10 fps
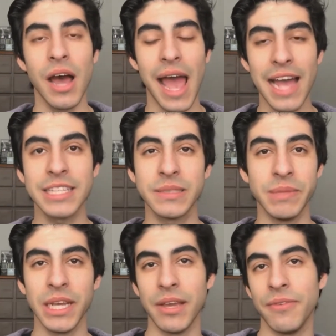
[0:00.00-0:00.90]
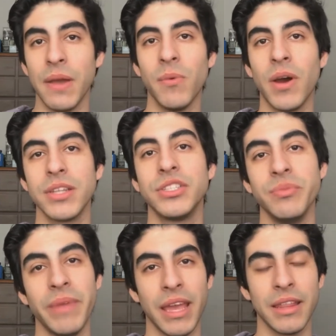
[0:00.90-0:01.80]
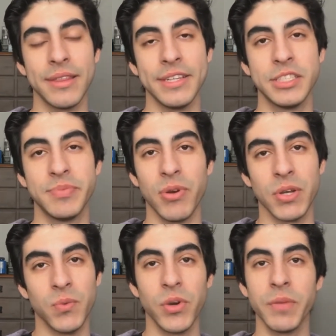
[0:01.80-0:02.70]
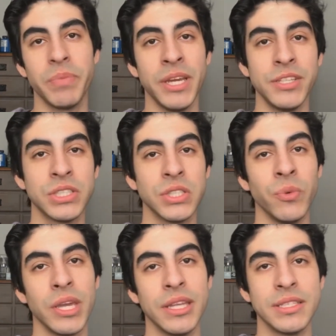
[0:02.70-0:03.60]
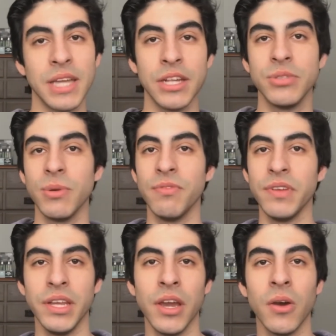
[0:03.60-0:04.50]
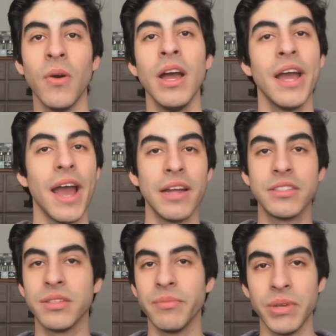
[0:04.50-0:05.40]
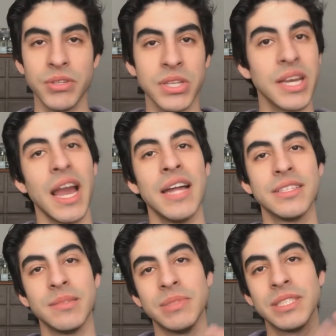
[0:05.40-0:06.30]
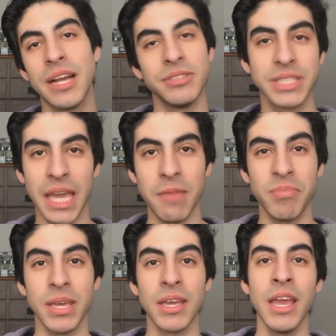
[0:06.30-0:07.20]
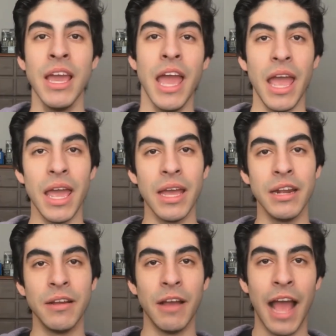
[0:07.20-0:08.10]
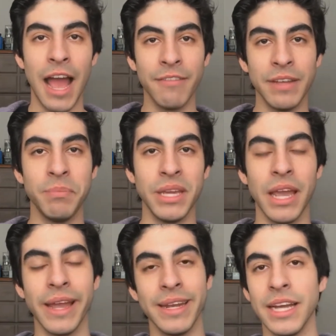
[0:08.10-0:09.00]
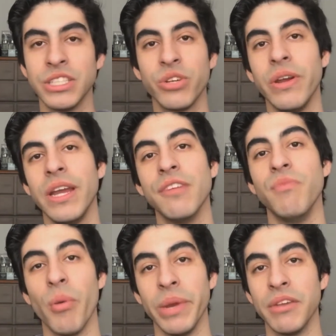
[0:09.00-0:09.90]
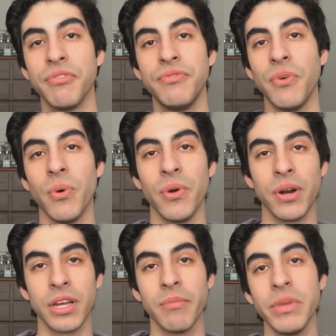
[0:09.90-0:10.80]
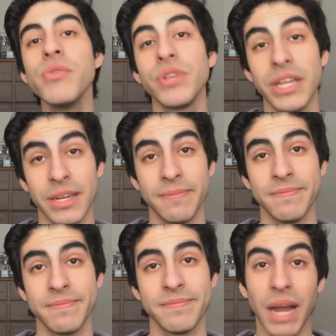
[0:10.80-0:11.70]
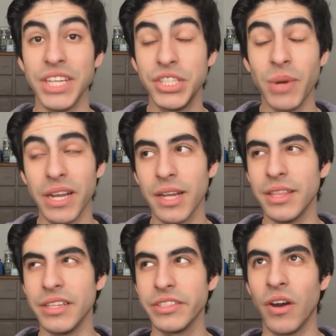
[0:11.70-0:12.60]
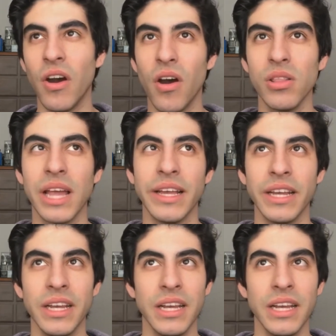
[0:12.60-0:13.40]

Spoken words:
asked me if I wanted to make this spoken word piece so we can set it to a video, add some music, add some soundscaping, and have it be a nice creative moment for communion. Mind you, I got this call like